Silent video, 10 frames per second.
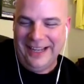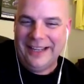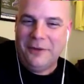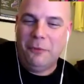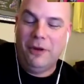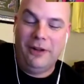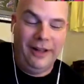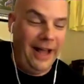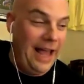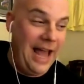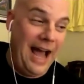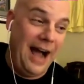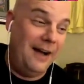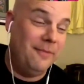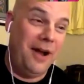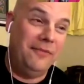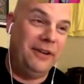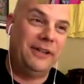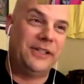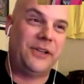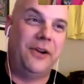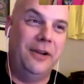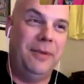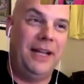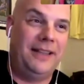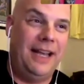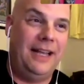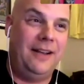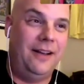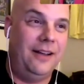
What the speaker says: well, I'm very sorry about that.